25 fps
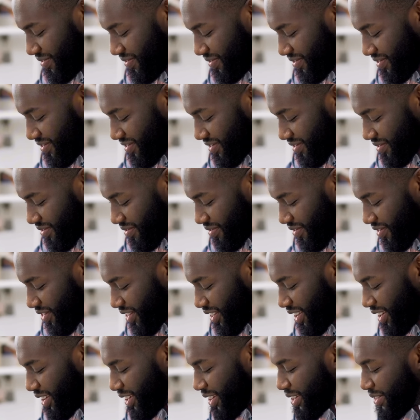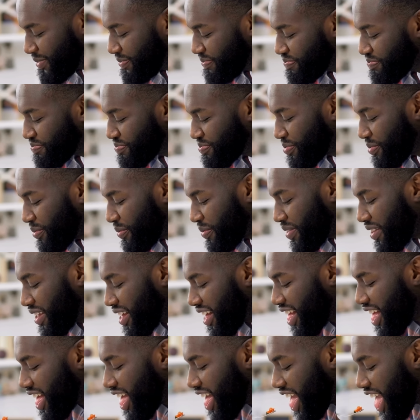inefficiencies with how you're
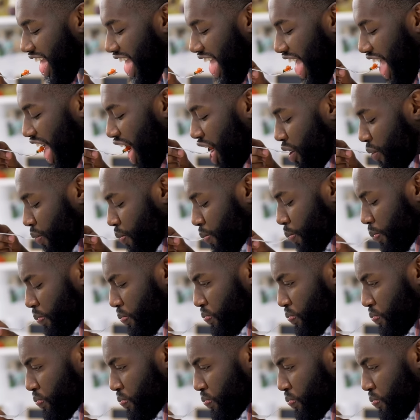consuming already.